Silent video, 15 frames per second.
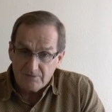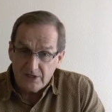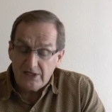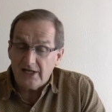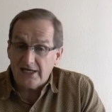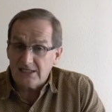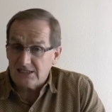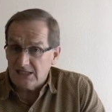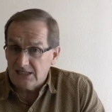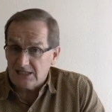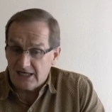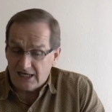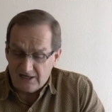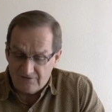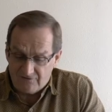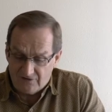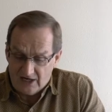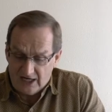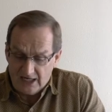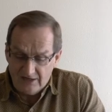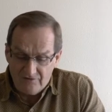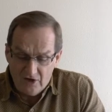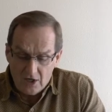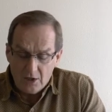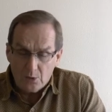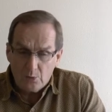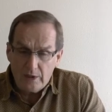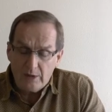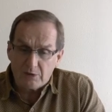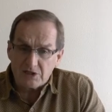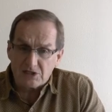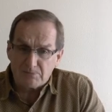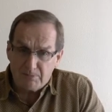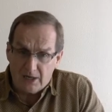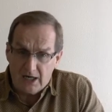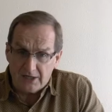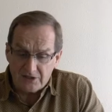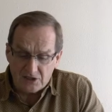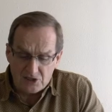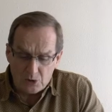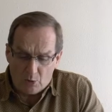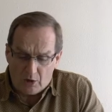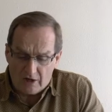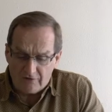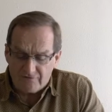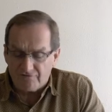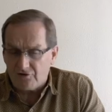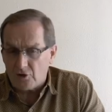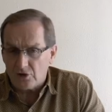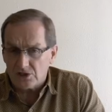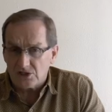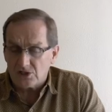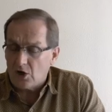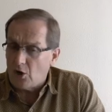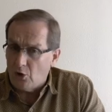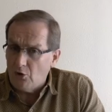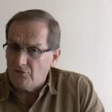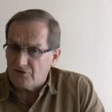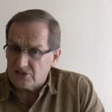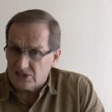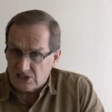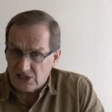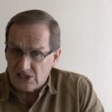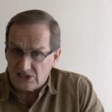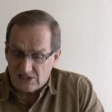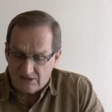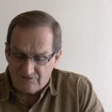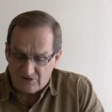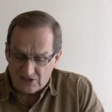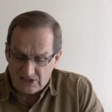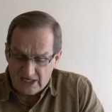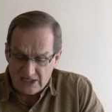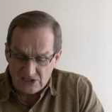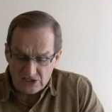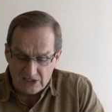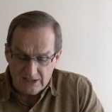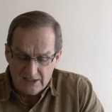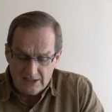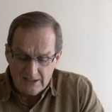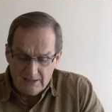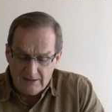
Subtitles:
In 1995, we responded to our first overseas invitation